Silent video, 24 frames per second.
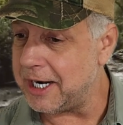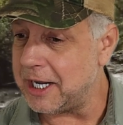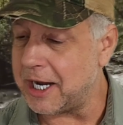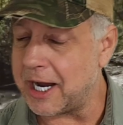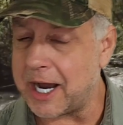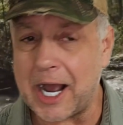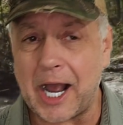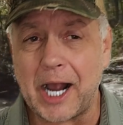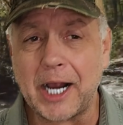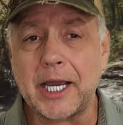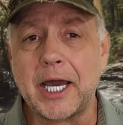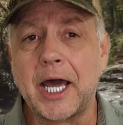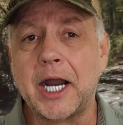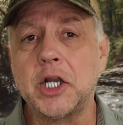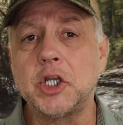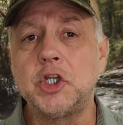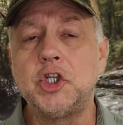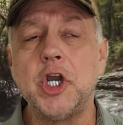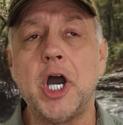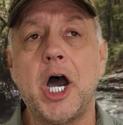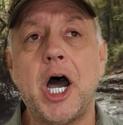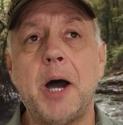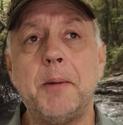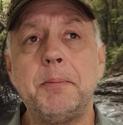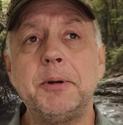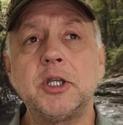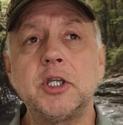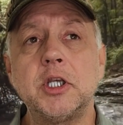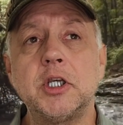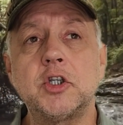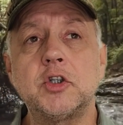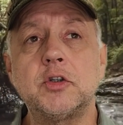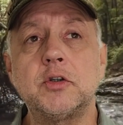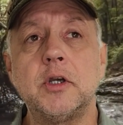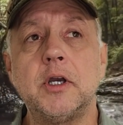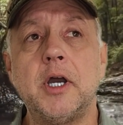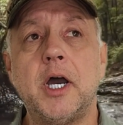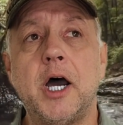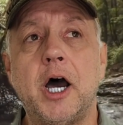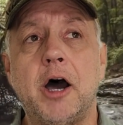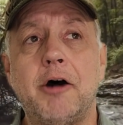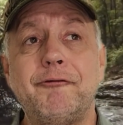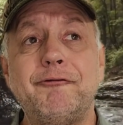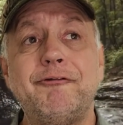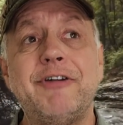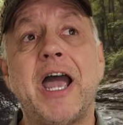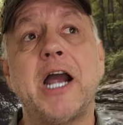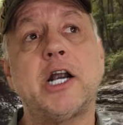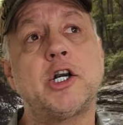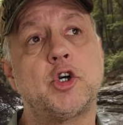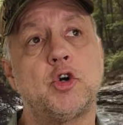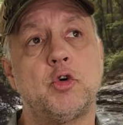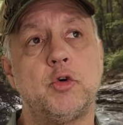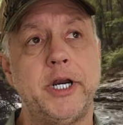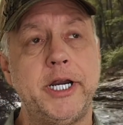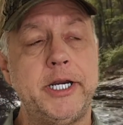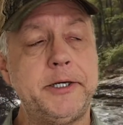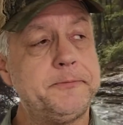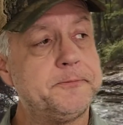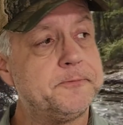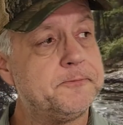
I got a job at this factory